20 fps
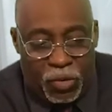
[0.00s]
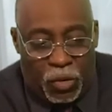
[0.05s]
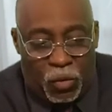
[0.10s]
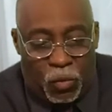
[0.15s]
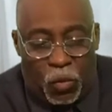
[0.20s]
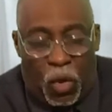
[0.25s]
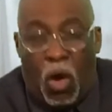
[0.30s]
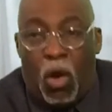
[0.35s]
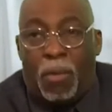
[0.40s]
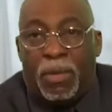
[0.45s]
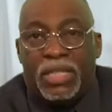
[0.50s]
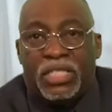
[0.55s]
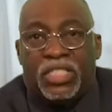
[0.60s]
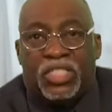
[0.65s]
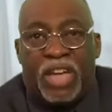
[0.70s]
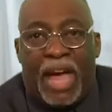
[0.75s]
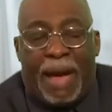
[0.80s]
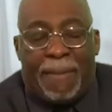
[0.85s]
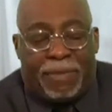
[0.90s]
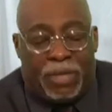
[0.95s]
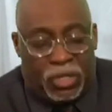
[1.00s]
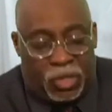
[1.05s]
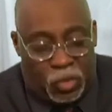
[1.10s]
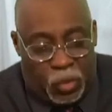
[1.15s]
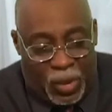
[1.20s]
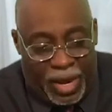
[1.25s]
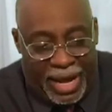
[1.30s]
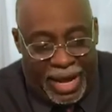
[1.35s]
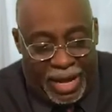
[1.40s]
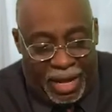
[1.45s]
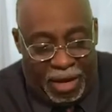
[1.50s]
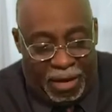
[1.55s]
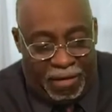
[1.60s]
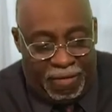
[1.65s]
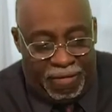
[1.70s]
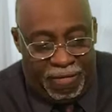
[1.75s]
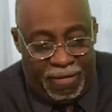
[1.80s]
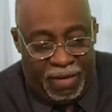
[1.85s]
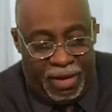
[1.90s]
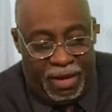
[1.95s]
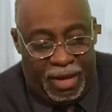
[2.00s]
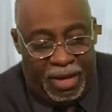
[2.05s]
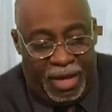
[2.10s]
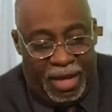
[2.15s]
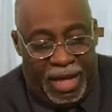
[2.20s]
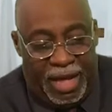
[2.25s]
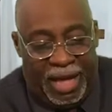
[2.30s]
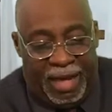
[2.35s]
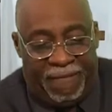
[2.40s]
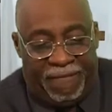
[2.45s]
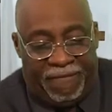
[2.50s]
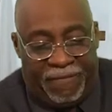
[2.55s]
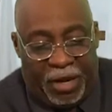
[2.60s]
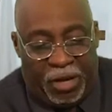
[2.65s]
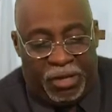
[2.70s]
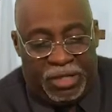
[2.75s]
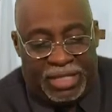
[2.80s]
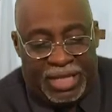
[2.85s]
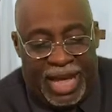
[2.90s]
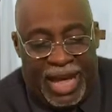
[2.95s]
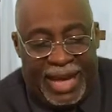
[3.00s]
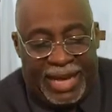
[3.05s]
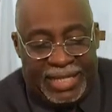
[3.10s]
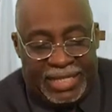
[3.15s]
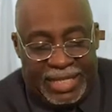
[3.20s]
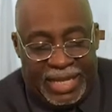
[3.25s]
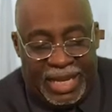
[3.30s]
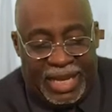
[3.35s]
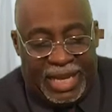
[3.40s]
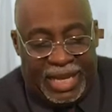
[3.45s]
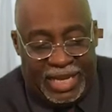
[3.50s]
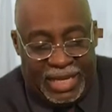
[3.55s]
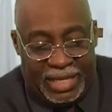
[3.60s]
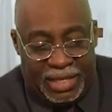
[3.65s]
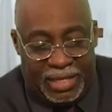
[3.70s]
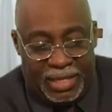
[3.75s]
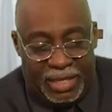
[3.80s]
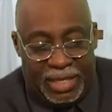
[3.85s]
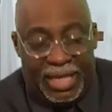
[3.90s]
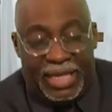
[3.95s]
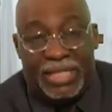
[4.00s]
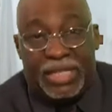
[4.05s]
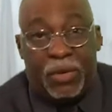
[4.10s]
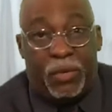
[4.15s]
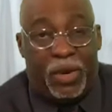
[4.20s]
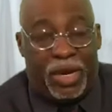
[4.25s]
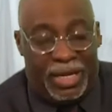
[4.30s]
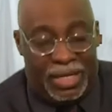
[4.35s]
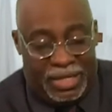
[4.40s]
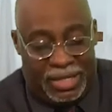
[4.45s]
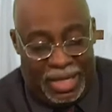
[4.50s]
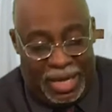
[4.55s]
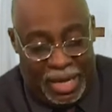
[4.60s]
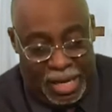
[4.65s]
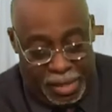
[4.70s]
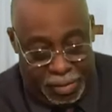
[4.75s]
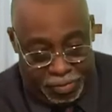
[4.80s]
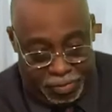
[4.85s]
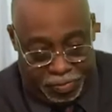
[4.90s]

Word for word: Romans chapter 12 and verse 18. Listen what it said.